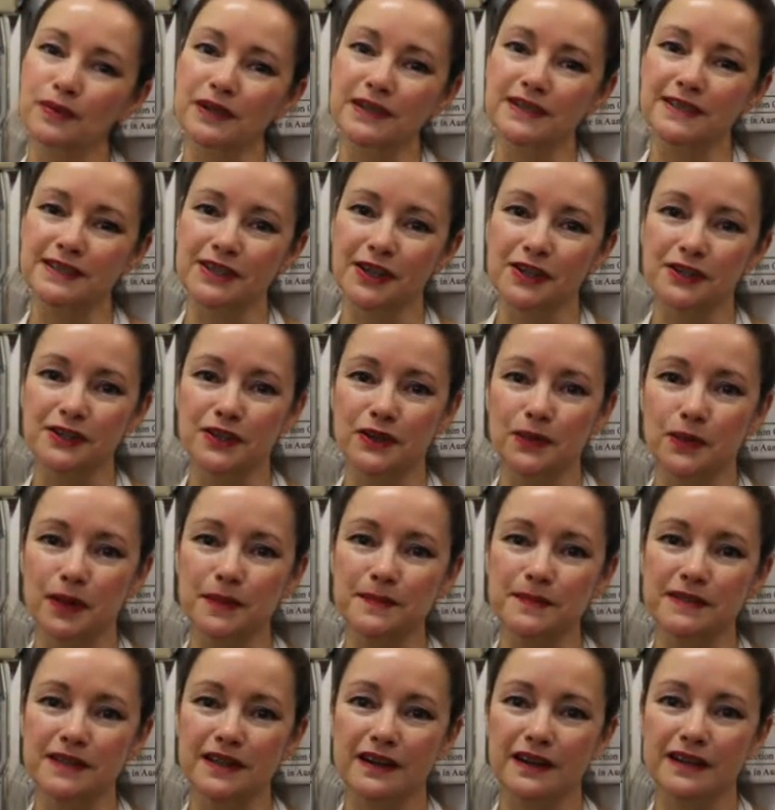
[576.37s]
please go to the
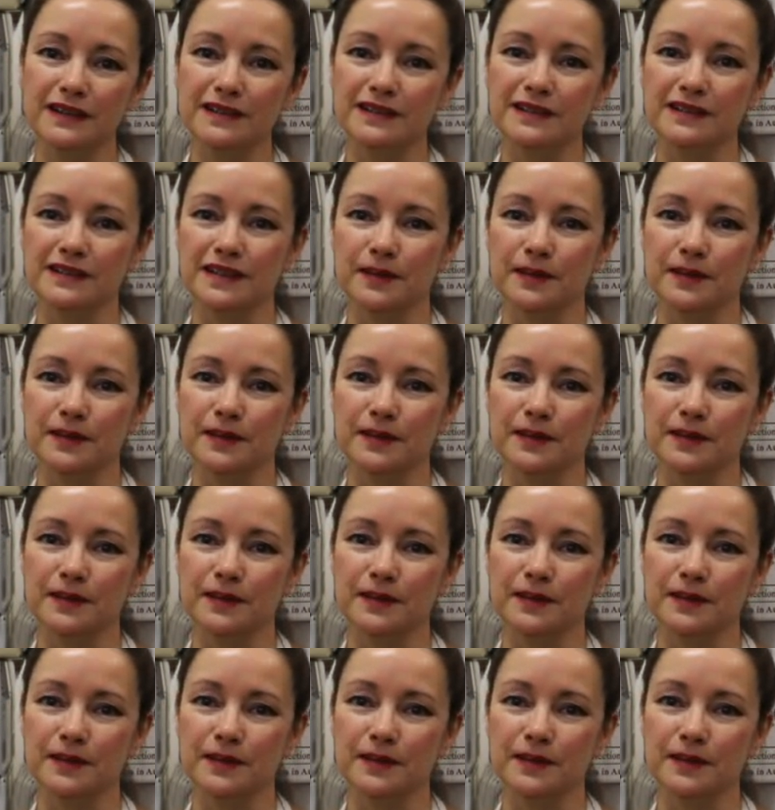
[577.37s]
website